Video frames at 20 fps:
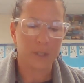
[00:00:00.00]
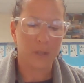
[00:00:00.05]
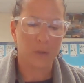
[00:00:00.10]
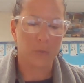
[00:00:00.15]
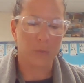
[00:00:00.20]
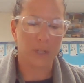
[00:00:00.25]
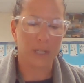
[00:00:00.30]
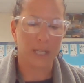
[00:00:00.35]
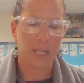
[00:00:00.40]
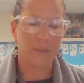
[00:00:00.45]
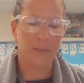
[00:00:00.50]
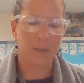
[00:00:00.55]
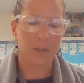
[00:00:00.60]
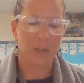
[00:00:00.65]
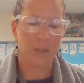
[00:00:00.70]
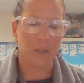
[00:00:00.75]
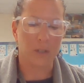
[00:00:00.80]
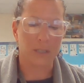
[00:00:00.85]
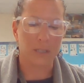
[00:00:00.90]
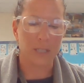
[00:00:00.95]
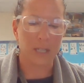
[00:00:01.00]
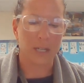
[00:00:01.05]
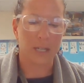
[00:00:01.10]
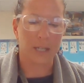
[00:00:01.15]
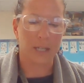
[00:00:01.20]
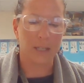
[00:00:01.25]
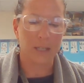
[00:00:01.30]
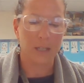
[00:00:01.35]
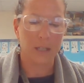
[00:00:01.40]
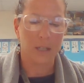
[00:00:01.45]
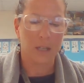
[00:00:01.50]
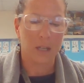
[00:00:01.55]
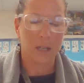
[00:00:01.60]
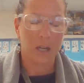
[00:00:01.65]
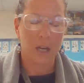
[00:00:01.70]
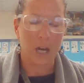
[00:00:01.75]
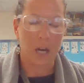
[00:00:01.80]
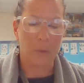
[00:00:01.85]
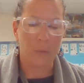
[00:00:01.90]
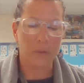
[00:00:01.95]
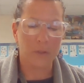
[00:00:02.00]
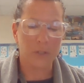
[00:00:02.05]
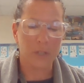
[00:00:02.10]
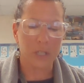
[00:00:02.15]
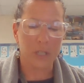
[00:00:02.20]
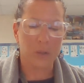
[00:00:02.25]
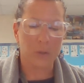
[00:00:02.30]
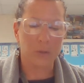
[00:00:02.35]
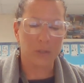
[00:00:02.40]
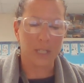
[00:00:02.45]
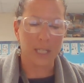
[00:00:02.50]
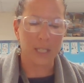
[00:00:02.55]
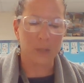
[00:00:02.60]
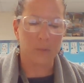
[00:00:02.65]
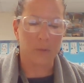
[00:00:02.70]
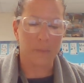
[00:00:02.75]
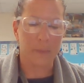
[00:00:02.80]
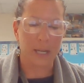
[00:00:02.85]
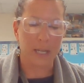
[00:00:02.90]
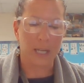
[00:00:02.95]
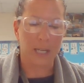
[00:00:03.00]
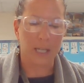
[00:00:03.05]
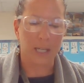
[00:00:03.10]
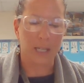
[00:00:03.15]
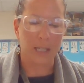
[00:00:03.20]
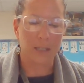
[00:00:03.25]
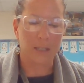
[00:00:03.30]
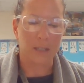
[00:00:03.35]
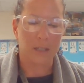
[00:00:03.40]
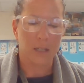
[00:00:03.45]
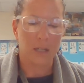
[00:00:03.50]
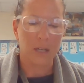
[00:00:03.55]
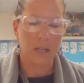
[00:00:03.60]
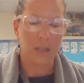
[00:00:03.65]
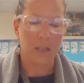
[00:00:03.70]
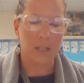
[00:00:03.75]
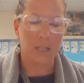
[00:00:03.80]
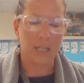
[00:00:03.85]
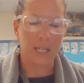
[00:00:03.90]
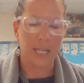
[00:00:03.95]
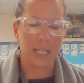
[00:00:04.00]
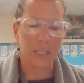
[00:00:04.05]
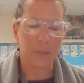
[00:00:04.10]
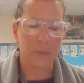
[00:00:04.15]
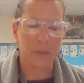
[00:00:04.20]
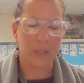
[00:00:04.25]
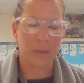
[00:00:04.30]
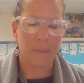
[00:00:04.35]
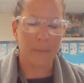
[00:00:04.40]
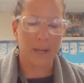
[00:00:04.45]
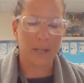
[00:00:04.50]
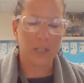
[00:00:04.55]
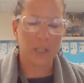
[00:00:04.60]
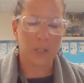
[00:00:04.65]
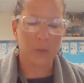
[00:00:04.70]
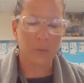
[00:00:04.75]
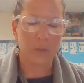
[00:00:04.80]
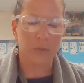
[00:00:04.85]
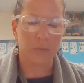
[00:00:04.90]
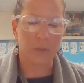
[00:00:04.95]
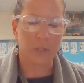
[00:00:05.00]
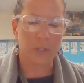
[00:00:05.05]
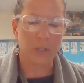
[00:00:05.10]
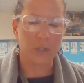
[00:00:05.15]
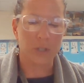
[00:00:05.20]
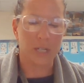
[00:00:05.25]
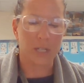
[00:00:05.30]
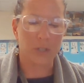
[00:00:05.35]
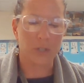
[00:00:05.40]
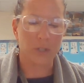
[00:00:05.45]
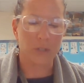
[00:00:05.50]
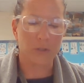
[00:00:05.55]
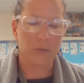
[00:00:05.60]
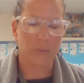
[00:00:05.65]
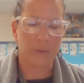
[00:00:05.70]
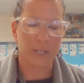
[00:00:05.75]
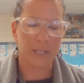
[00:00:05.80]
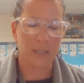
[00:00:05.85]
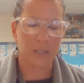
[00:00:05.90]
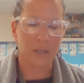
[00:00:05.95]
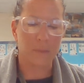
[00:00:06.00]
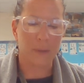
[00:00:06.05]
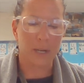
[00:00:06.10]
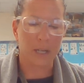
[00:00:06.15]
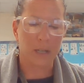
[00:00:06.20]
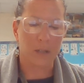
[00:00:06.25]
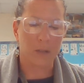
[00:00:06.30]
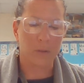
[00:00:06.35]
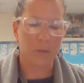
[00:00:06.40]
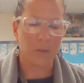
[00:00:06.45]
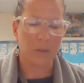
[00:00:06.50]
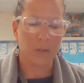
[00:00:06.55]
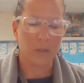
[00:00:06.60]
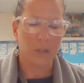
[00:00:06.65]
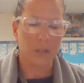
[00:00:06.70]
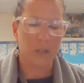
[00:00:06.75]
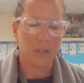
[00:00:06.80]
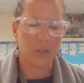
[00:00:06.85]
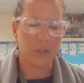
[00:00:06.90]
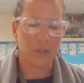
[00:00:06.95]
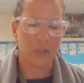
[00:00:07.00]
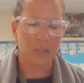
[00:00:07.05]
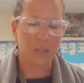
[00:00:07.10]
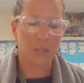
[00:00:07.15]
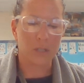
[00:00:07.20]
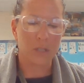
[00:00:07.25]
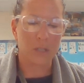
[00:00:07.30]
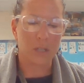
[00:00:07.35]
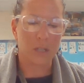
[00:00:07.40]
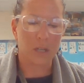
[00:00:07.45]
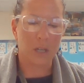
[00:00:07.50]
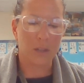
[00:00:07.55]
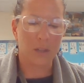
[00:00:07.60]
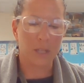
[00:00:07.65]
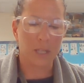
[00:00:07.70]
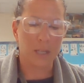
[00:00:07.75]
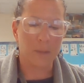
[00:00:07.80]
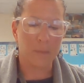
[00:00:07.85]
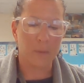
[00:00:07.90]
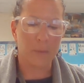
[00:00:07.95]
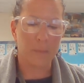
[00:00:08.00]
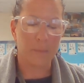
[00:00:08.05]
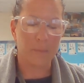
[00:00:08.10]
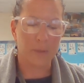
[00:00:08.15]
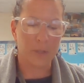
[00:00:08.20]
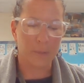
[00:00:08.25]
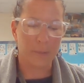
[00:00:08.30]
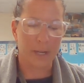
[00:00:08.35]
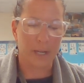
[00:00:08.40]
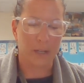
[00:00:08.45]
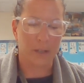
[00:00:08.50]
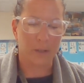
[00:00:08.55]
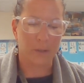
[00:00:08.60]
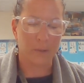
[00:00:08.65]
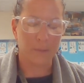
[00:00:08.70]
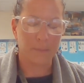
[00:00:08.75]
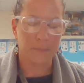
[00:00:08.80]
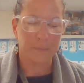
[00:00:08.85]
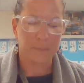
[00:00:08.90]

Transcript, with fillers: Rit gave a long sigh. I wish the old days were back again, the days when the master was rich and just raised tobacco, just nothing but tobacco.